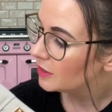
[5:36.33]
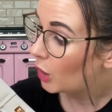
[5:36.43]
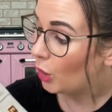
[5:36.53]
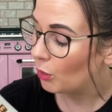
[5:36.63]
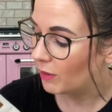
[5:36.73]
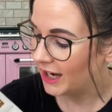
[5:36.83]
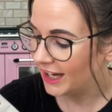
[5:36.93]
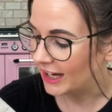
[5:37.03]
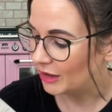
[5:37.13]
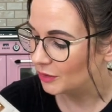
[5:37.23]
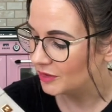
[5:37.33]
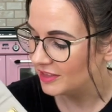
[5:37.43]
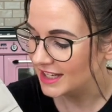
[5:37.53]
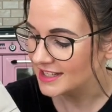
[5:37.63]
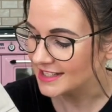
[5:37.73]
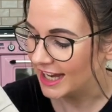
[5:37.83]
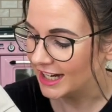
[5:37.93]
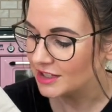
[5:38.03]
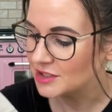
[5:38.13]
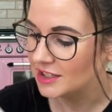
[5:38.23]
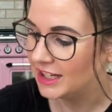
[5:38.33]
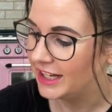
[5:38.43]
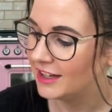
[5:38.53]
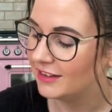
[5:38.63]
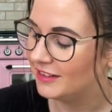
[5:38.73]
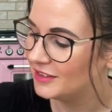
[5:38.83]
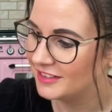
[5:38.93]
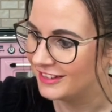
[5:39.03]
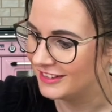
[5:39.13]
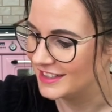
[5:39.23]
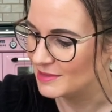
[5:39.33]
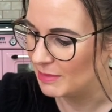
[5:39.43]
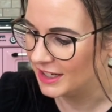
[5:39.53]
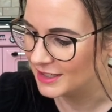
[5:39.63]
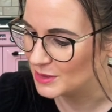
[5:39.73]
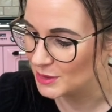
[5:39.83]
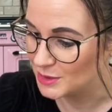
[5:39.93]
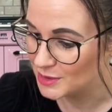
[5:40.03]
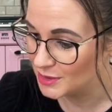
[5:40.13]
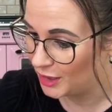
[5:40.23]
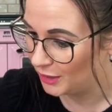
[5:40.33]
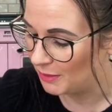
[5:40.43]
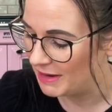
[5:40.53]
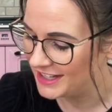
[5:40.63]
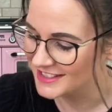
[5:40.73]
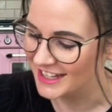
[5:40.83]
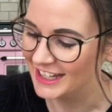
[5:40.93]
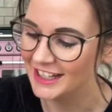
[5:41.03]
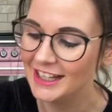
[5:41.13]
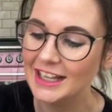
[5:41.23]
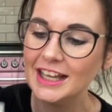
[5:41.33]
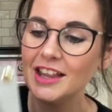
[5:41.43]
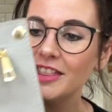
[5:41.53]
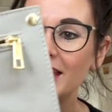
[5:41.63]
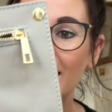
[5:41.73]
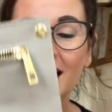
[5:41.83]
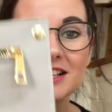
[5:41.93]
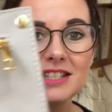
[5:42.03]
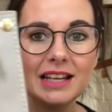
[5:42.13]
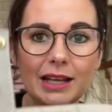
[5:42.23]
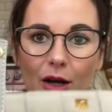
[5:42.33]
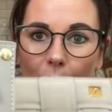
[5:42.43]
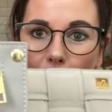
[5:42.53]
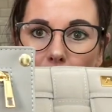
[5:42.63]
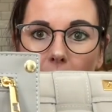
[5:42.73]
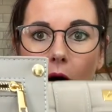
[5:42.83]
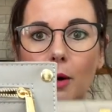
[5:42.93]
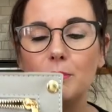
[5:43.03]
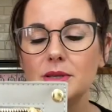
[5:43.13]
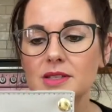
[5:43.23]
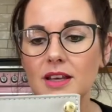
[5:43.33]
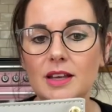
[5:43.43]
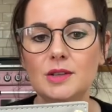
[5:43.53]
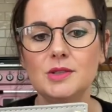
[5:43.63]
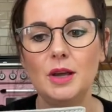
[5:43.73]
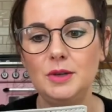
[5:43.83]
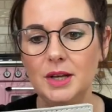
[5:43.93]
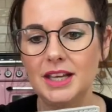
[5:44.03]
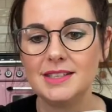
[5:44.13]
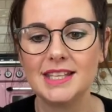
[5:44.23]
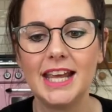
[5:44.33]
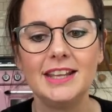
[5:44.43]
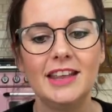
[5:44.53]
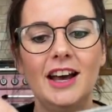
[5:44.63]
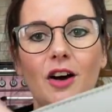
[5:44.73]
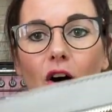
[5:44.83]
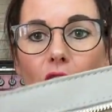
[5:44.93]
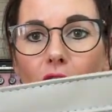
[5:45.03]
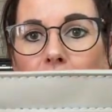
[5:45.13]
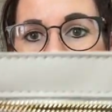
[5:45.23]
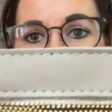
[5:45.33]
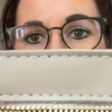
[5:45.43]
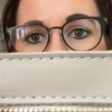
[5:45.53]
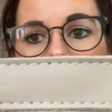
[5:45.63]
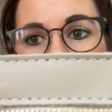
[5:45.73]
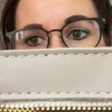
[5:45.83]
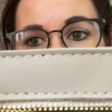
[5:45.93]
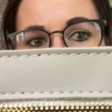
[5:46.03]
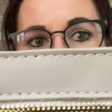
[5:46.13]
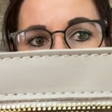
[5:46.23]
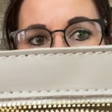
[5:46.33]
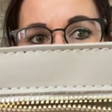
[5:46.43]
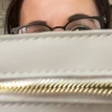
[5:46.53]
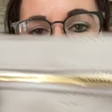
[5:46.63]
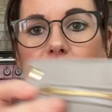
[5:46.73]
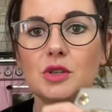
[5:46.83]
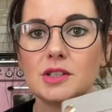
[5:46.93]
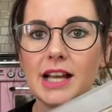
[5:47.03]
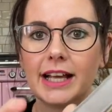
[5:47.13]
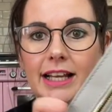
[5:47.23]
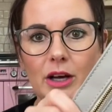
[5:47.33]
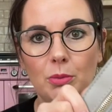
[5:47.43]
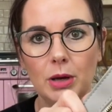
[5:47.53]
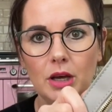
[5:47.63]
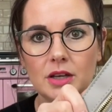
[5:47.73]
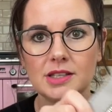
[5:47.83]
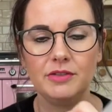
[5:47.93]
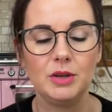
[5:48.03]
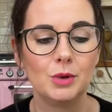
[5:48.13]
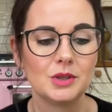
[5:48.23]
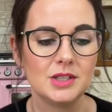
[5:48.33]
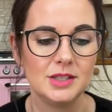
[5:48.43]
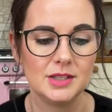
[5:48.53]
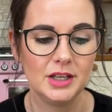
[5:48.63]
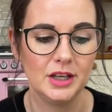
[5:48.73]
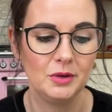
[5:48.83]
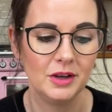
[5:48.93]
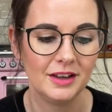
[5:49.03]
wow, this actually, oh God, this bag is just so amazing. That actually unpops, so you can take that off, and obviously you can use that as just like a little purse if you wanted to.